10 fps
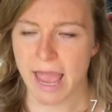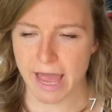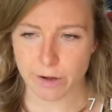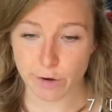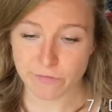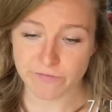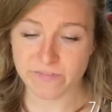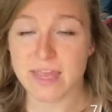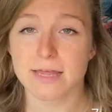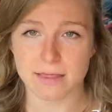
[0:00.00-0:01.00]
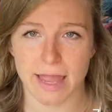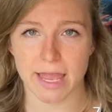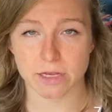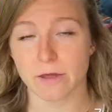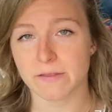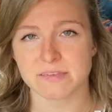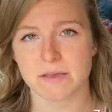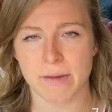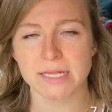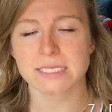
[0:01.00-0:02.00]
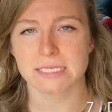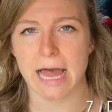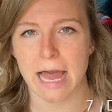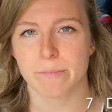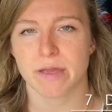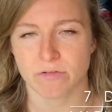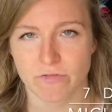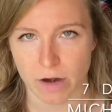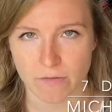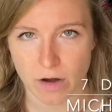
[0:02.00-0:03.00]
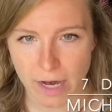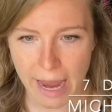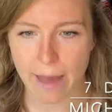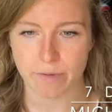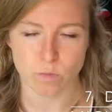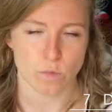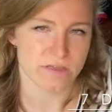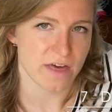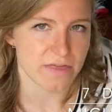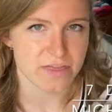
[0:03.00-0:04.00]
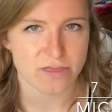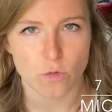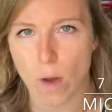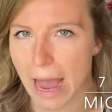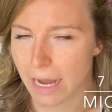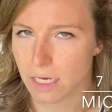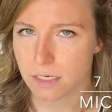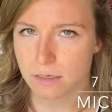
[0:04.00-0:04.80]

And her feet land on the cement slab in front of our cabin with a thwack.